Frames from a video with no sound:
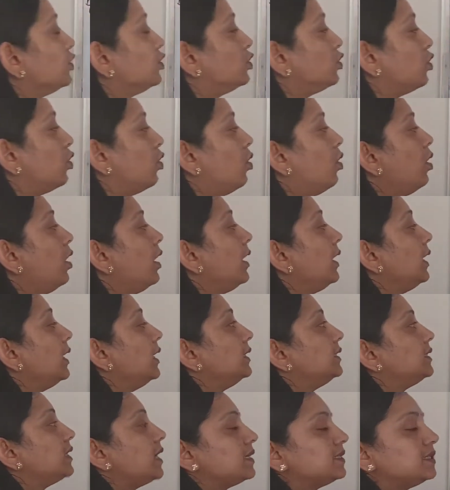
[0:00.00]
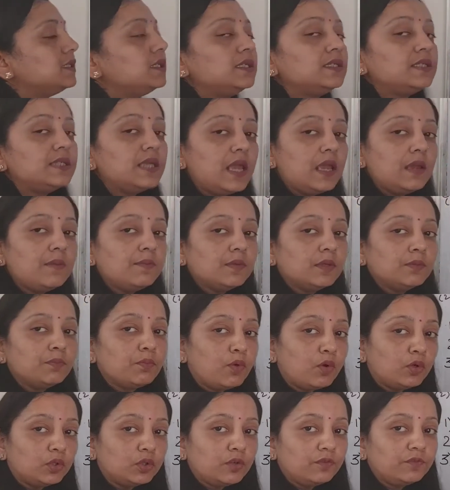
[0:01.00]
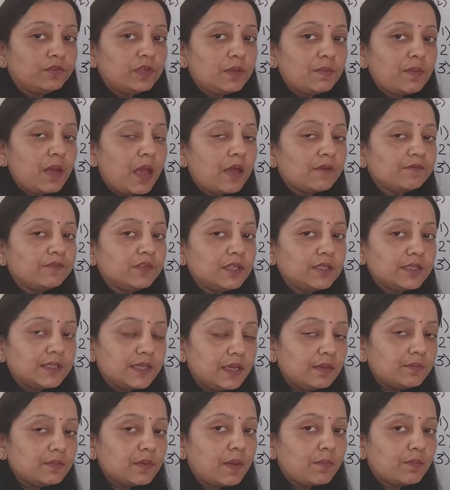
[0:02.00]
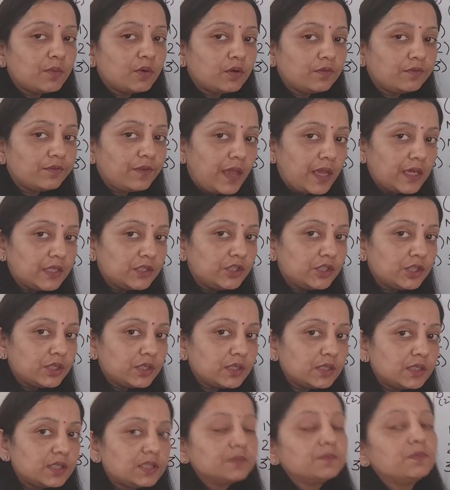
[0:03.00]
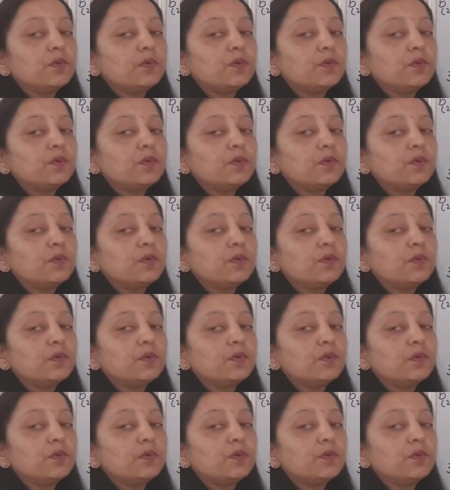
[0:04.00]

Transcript: So it has the same, both of them have the same number of edges,